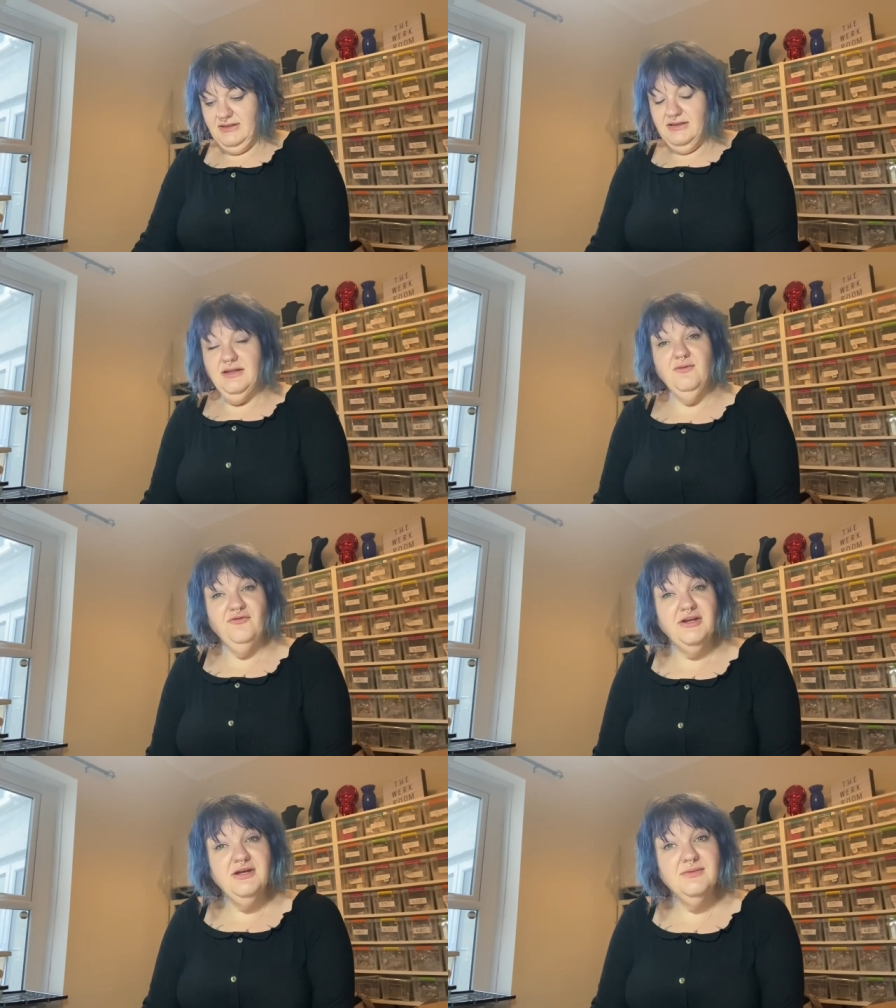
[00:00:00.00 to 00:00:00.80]
They're
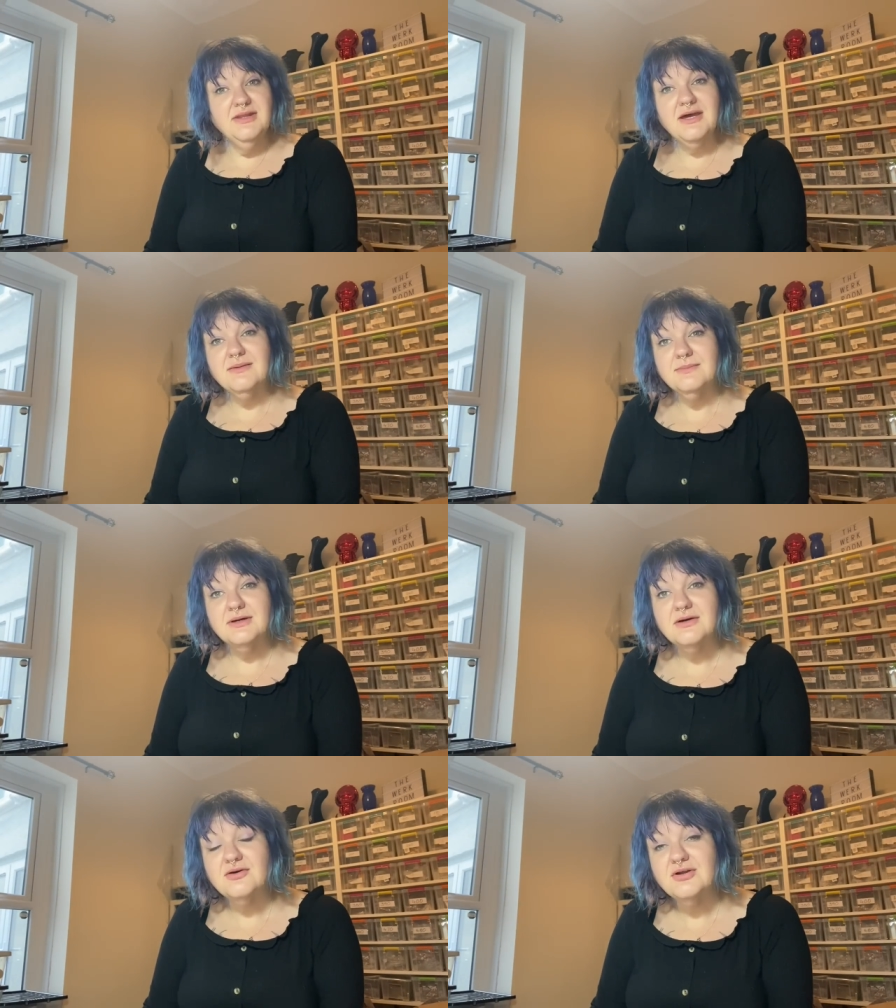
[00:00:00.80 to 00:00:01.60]
funny with
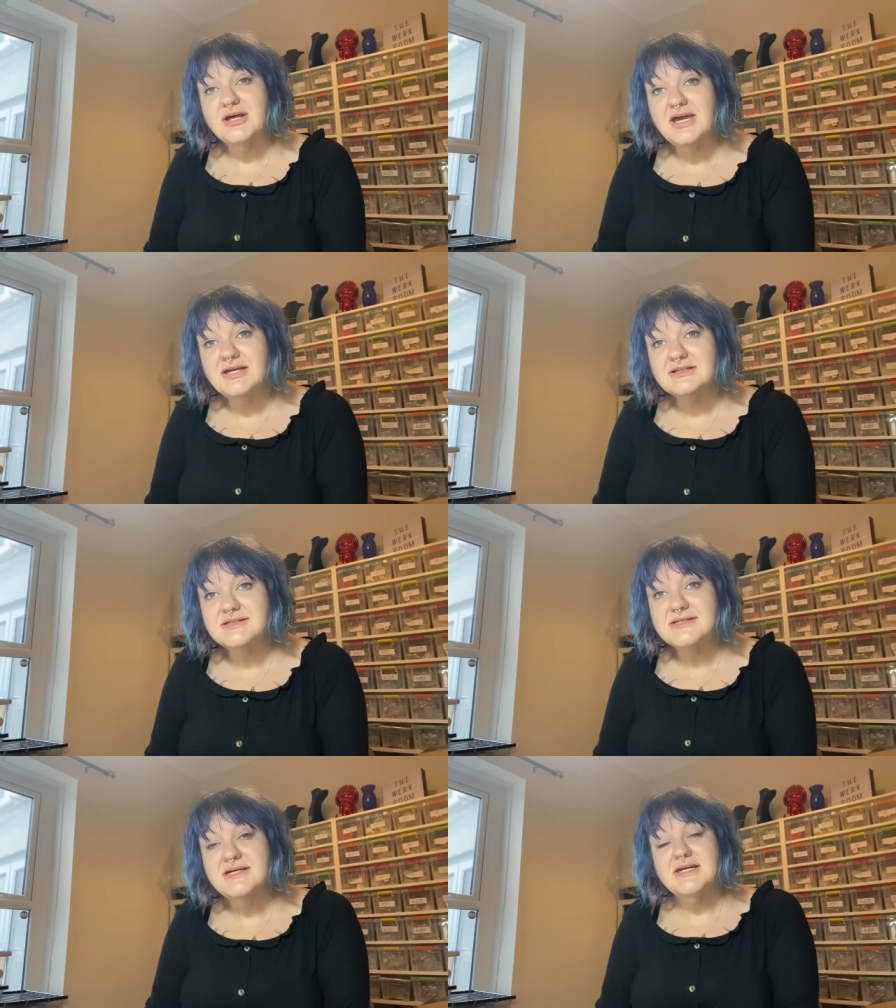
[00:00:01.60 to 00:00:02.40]
amber on
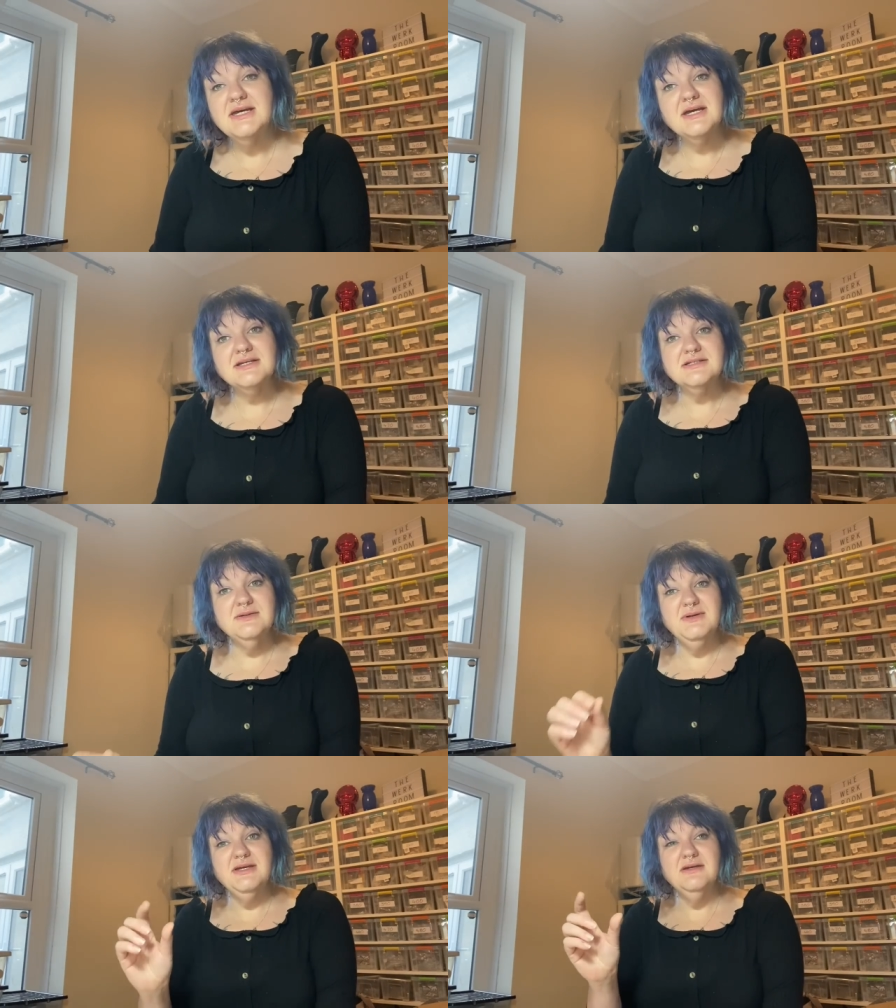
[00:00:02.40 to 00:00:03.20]
Etsy. It has to
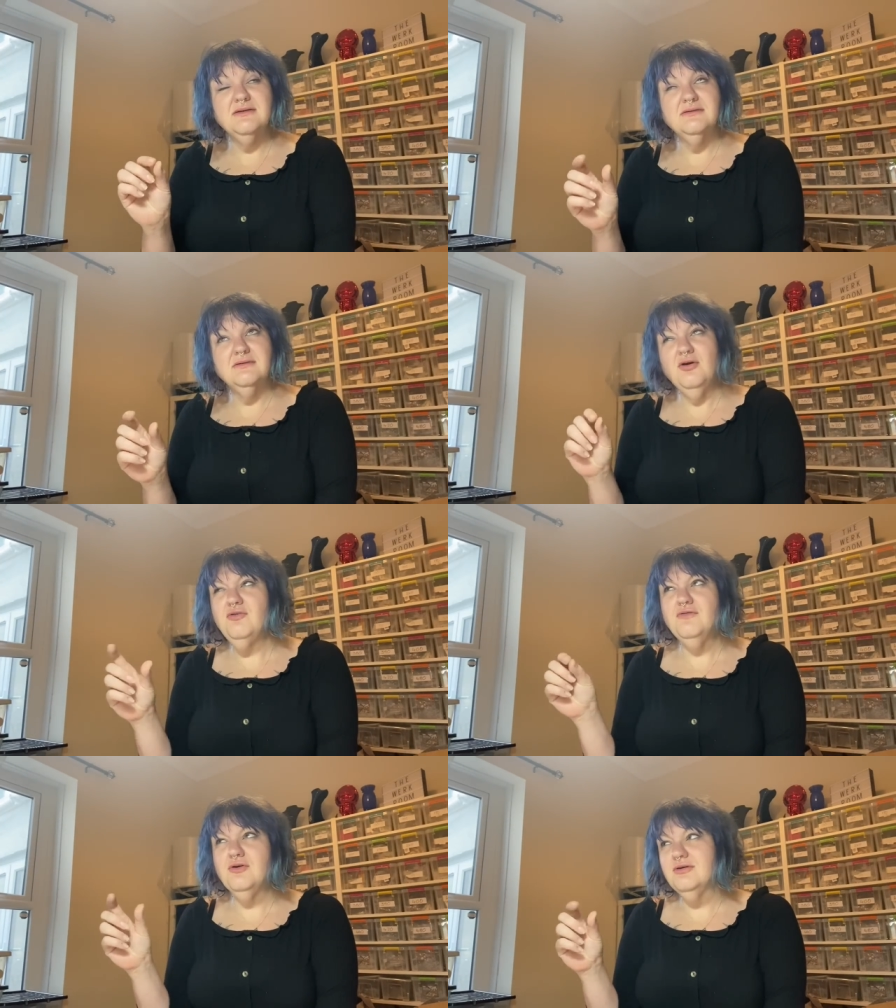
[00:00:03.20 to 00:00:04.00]
be
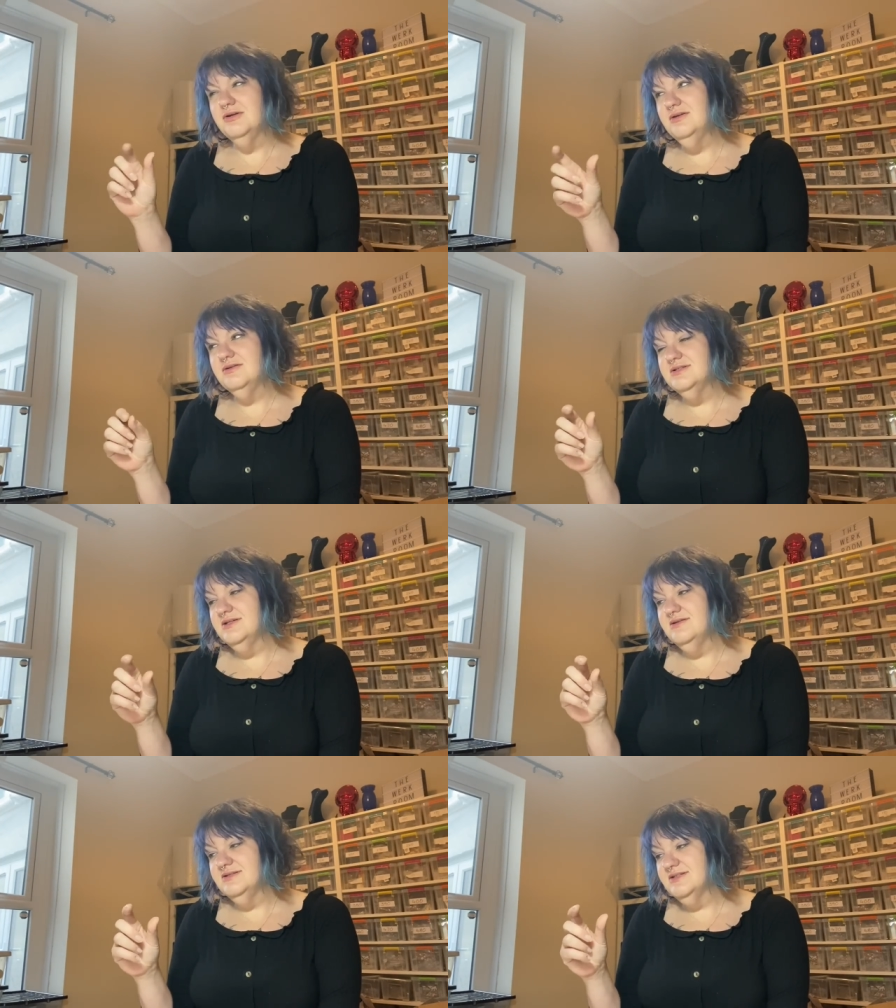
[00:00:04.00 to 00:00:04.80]
over or under a
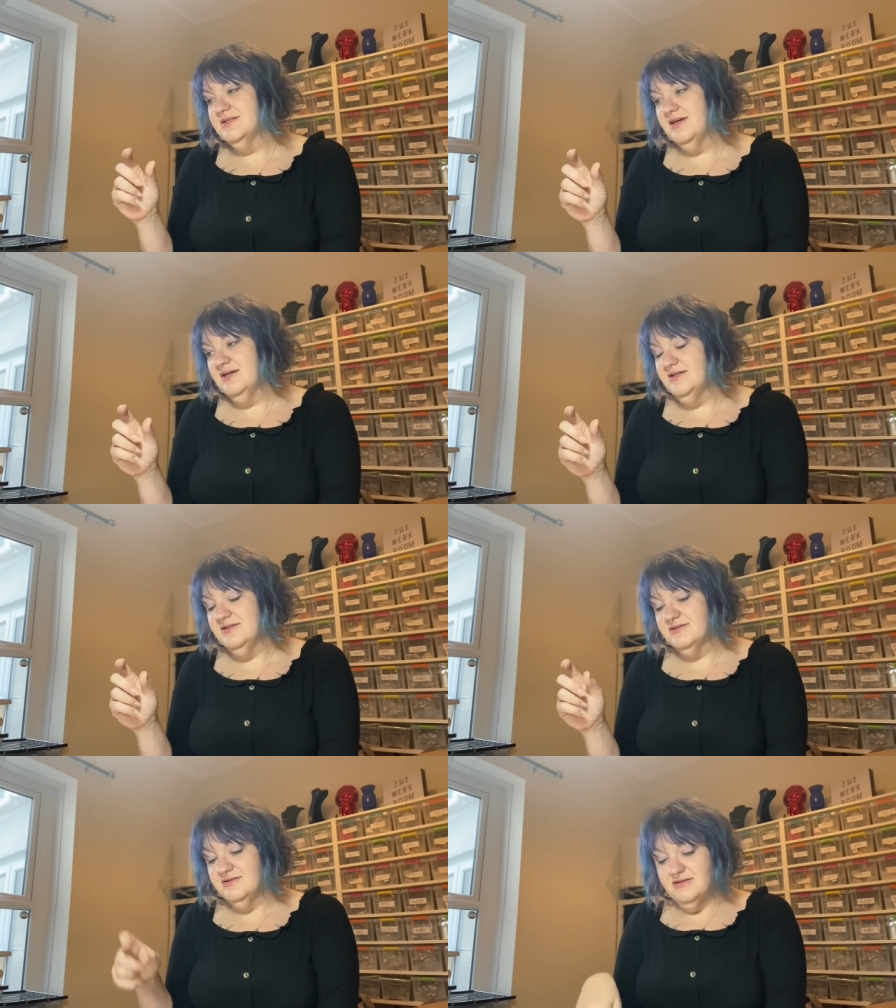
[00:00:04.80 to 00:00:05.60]
certain
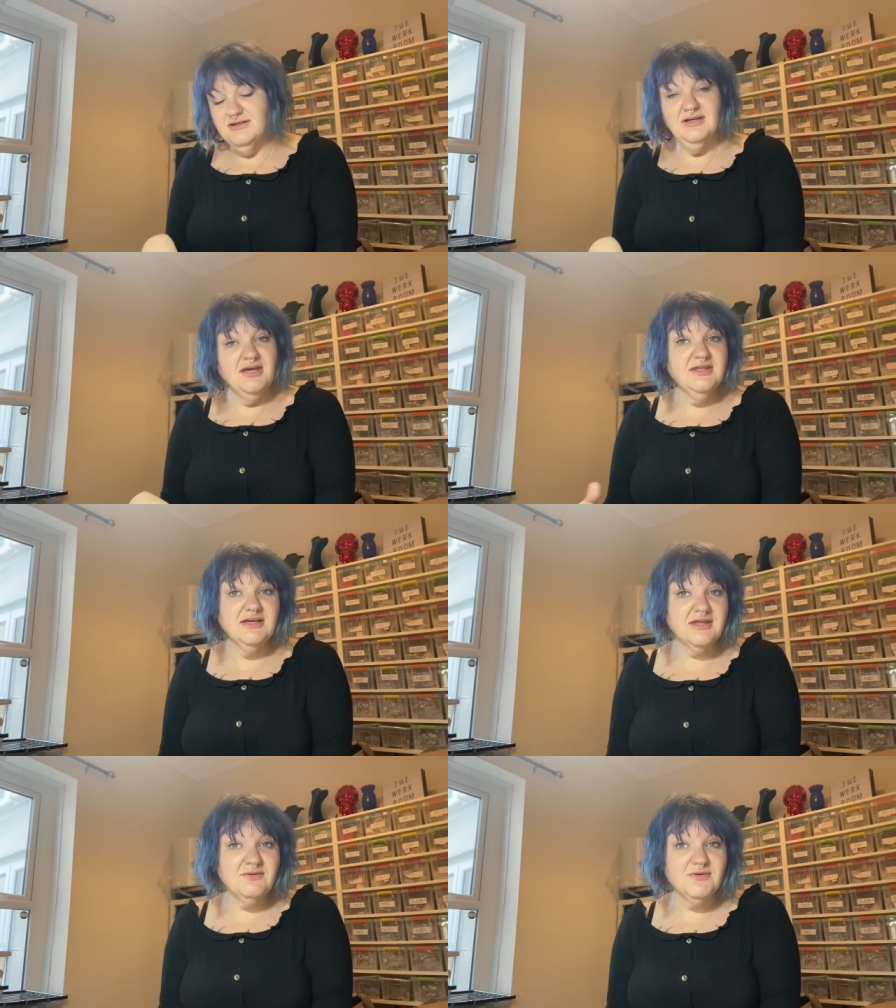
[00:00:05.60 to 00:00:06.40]
size. I
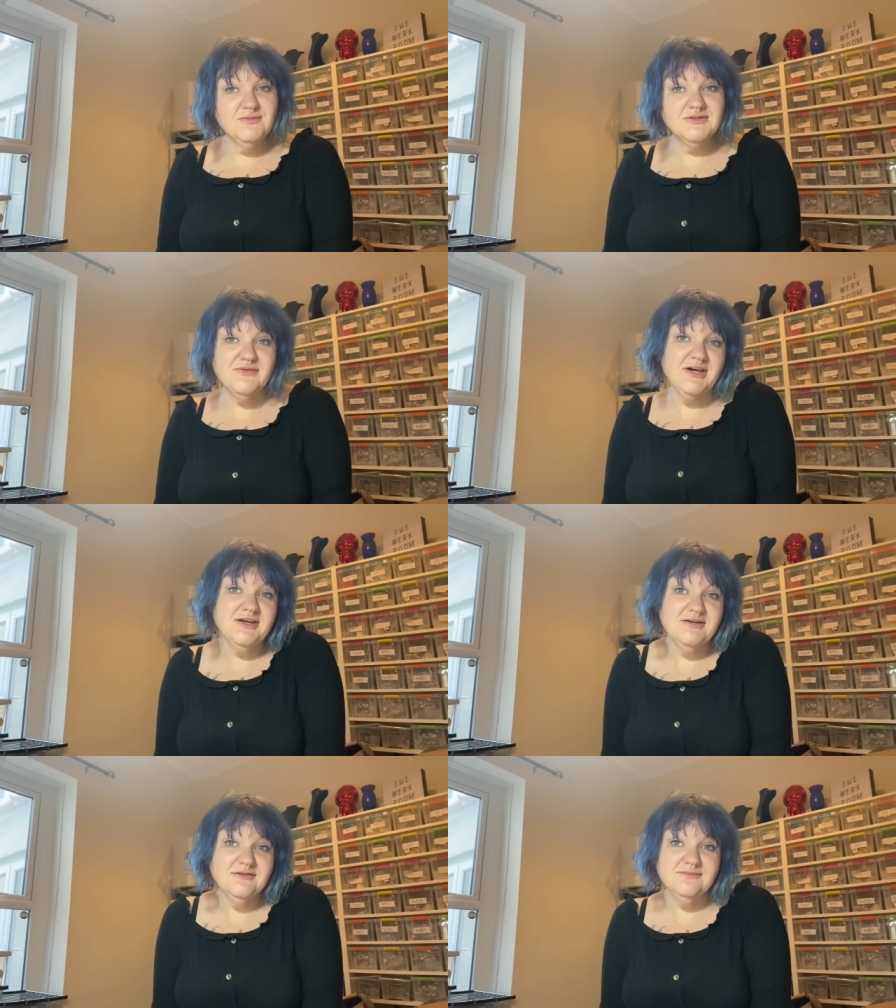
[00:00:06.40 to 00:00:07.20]
think that one's
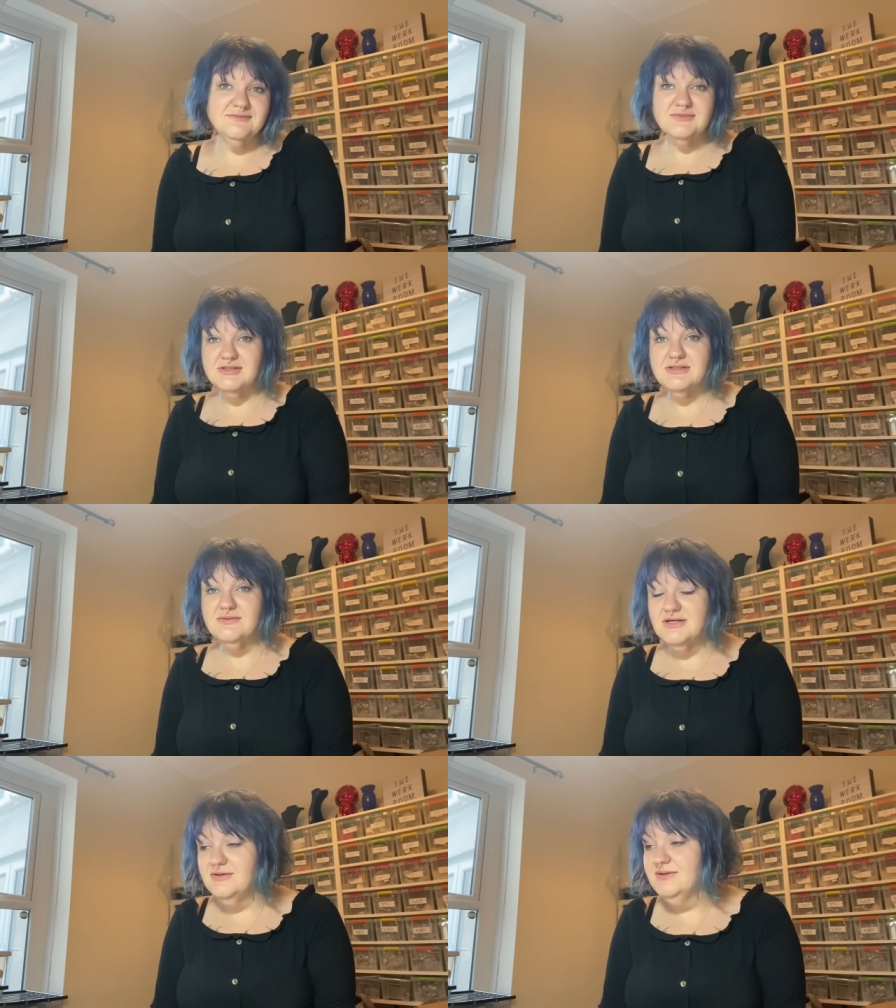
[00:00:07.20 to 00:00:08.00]
fine. So
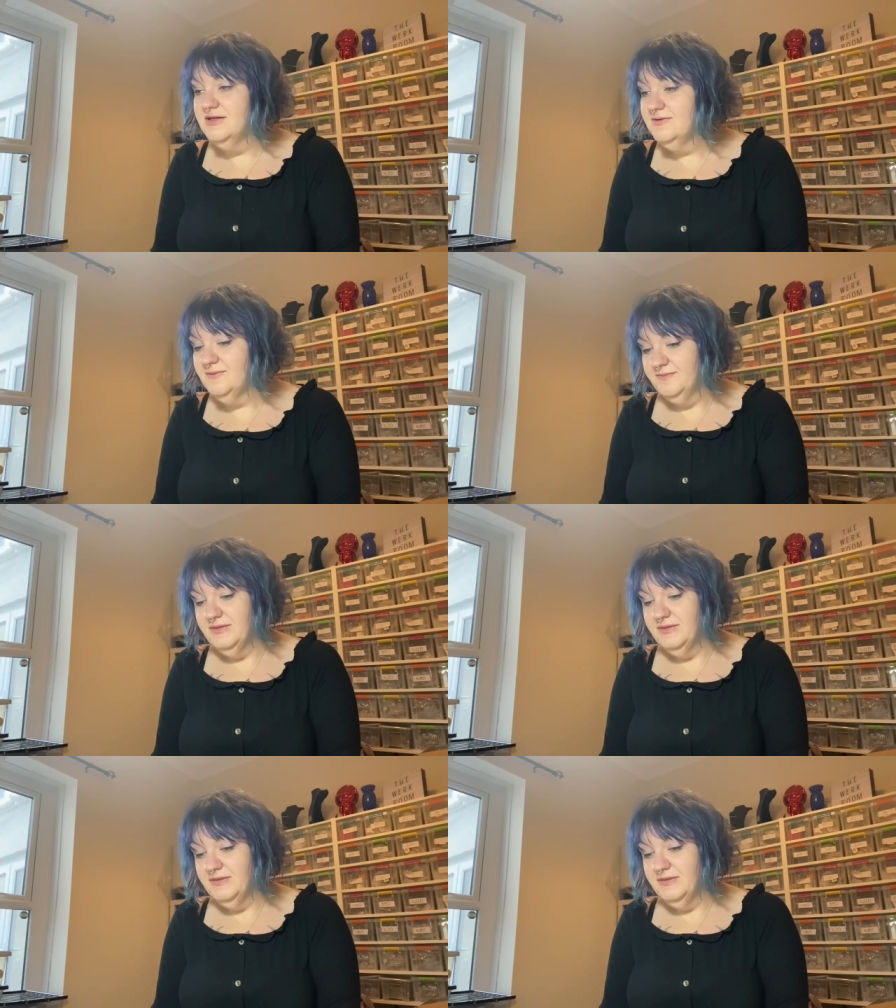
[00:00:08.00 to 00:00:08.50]
there we go.